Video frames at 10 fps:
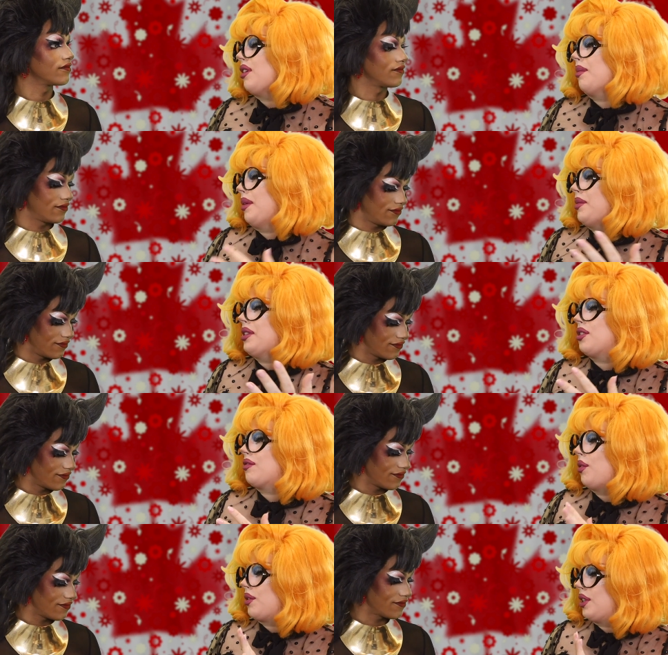Speaker 1: Creme, i mean
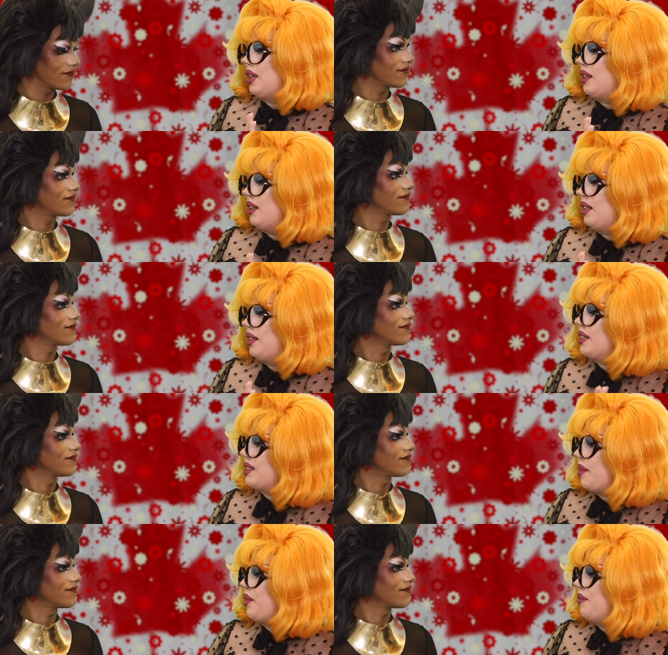just vocally the
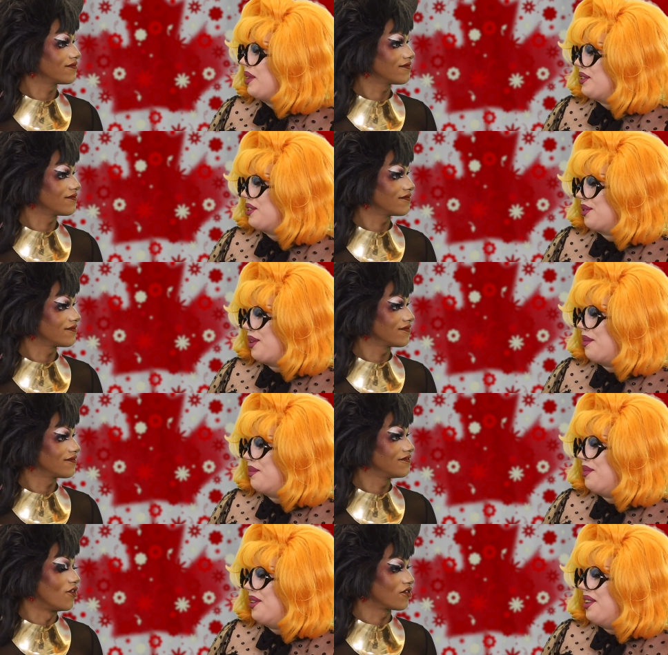example of Ben de la
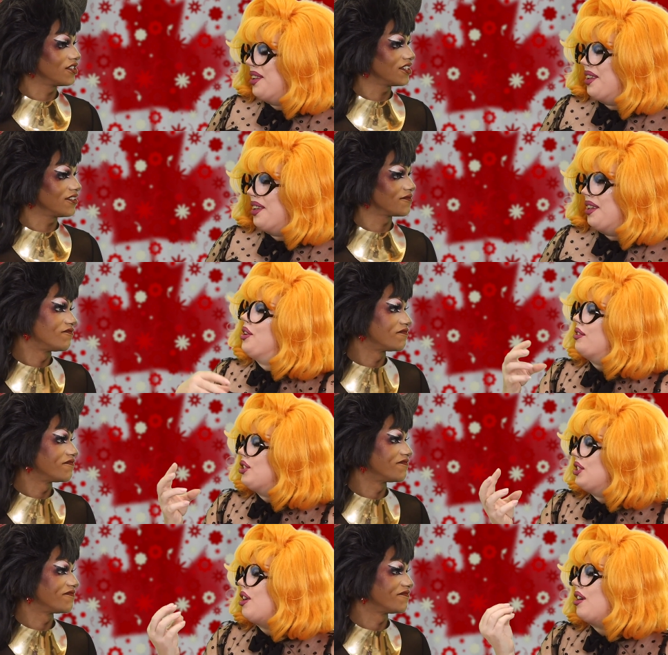Creme. Vocally? You know
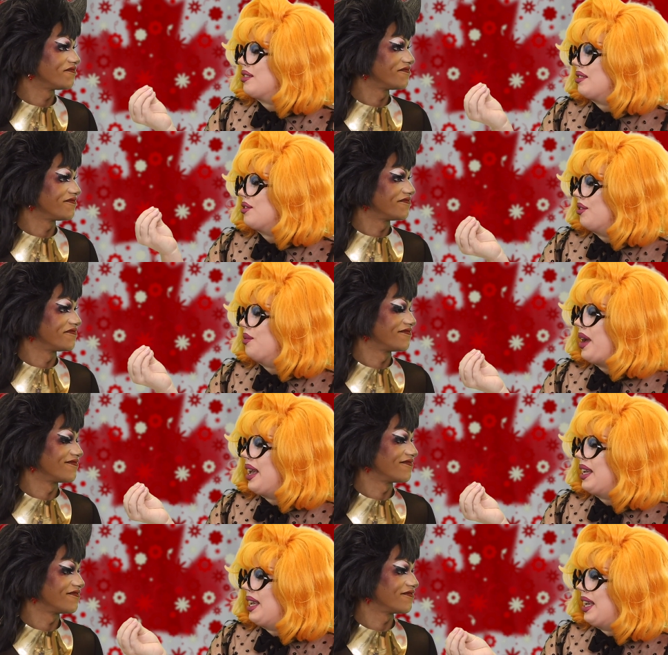how she talks a certain
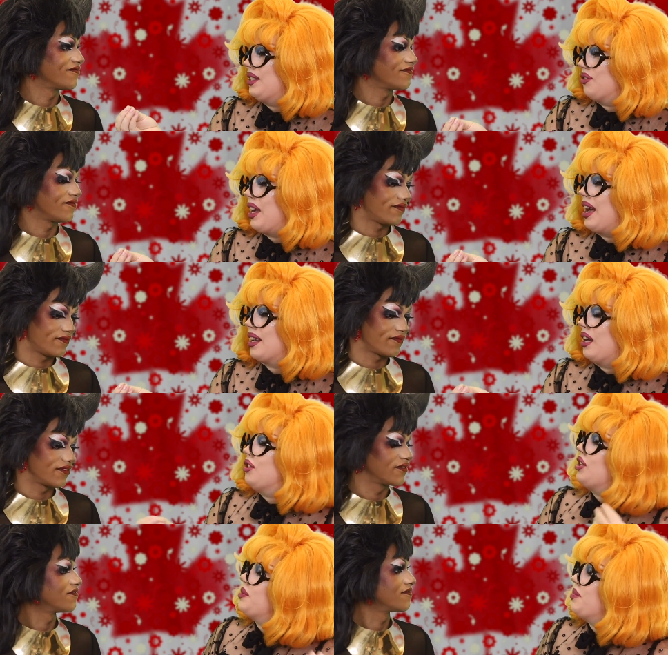way in drag,
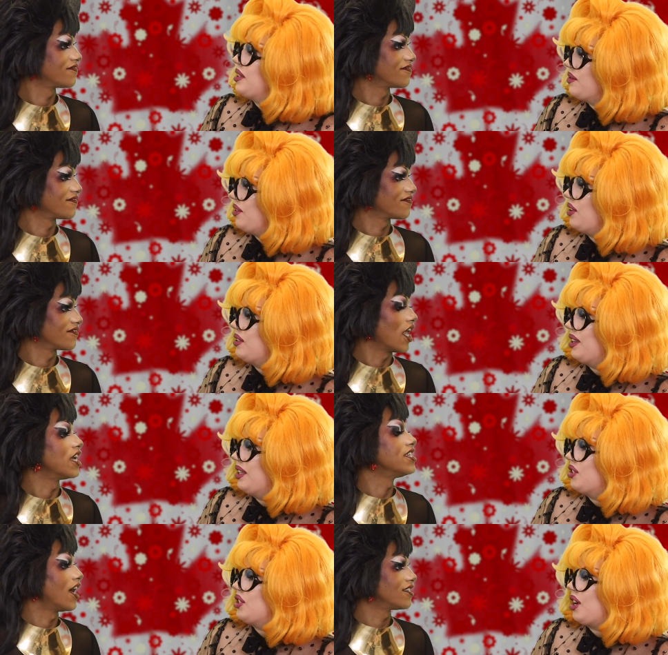a uh, Jayne
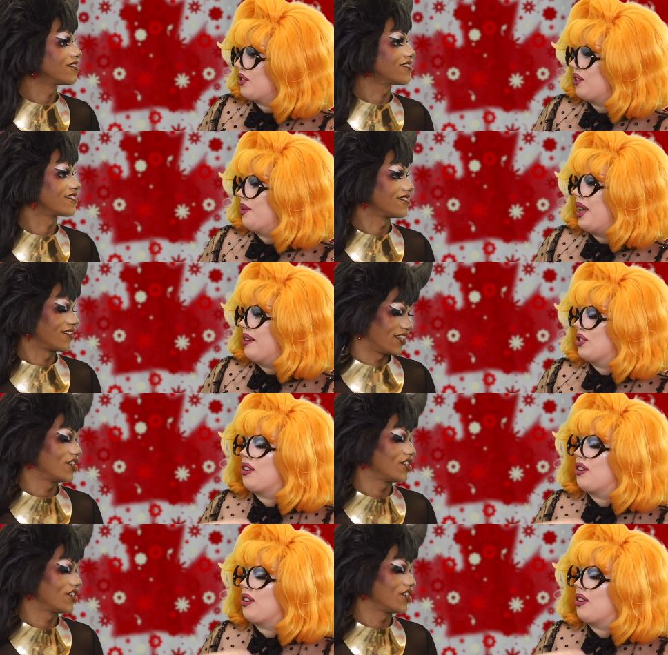Mansfield, and she yes. talks a certain way out of it.